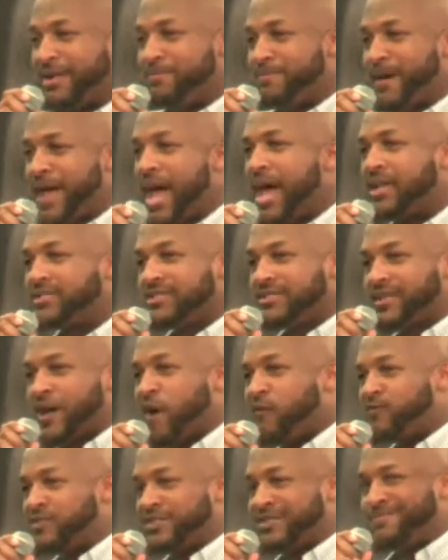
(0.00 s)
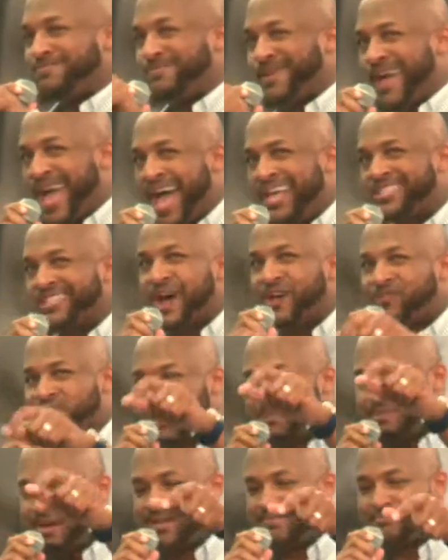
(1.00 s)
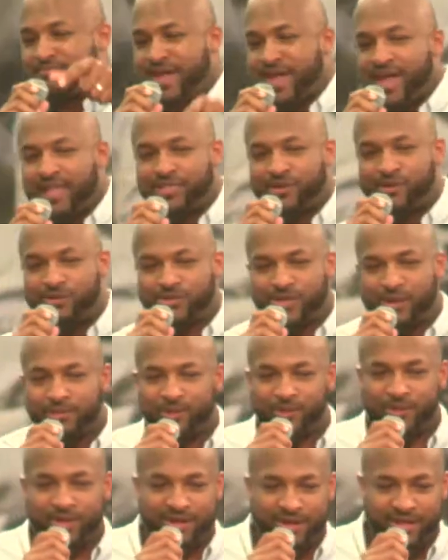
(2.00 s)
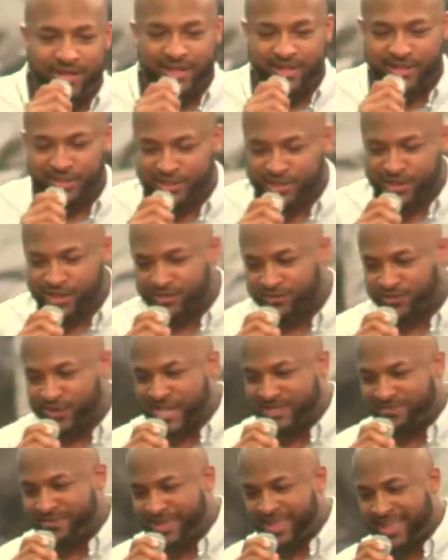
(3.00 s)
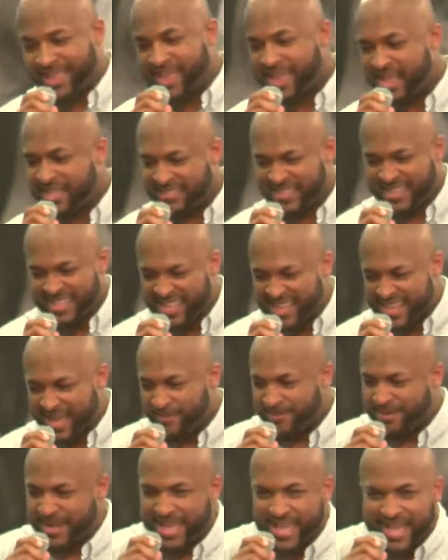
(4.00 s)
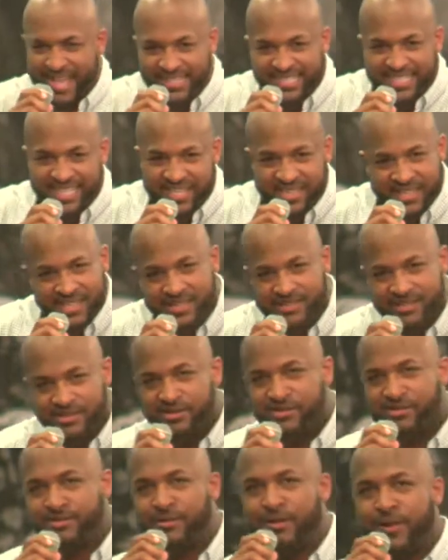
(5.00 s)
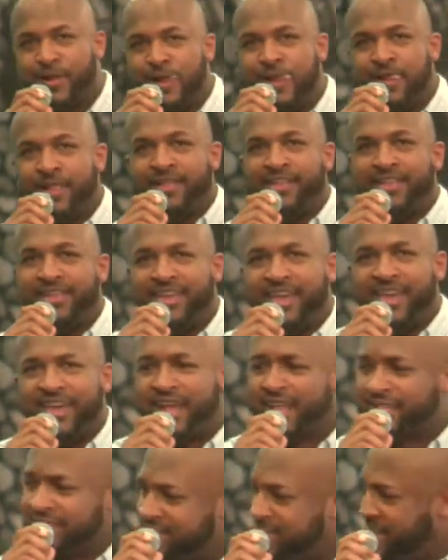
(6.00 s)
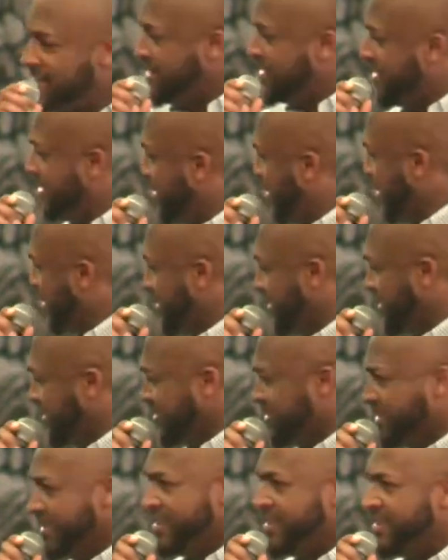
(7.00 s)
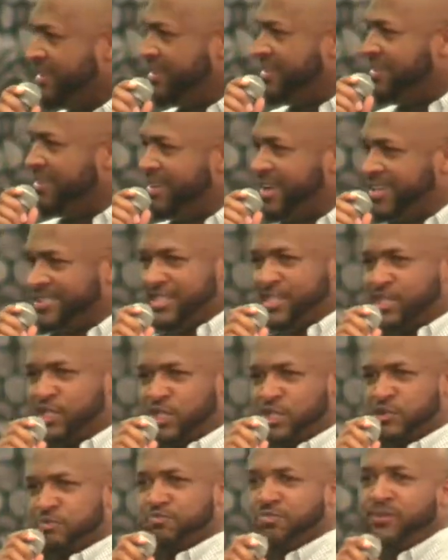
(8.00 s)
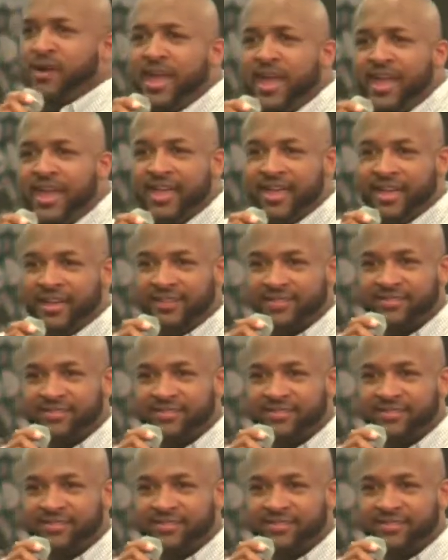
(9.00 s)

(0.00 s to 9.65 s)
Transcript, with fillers: the pastor's office, and the pastor's office right by the bathroom. So I'm going to at the church, wash my hands. I'm nine, ten years old, and I see, I see this spray,